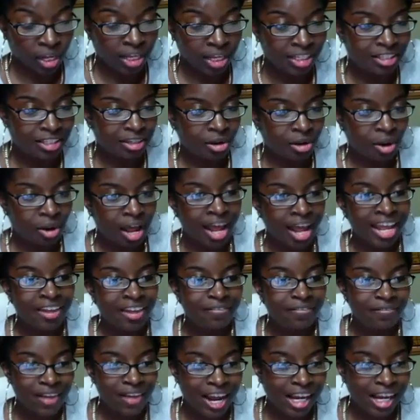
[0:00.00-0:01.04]
So I
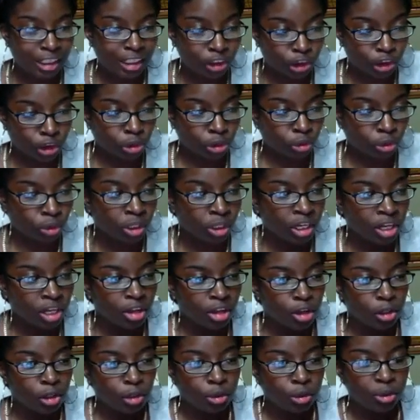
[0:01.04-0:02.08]
advise you
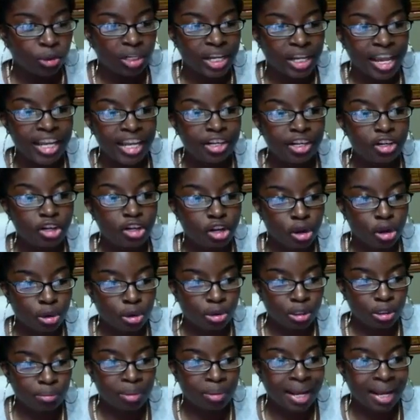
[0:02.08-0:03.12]
create
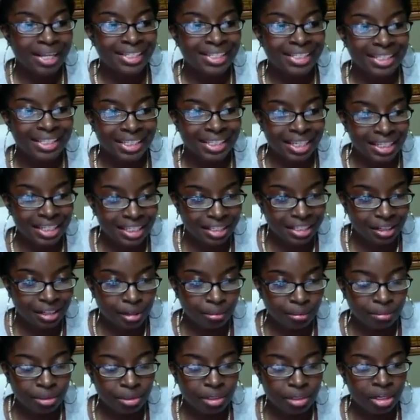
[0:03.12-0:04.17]
notes by
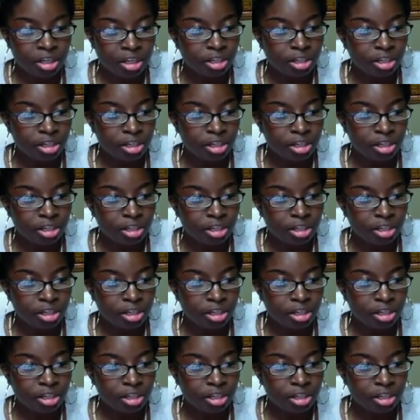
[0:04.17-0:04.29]
systems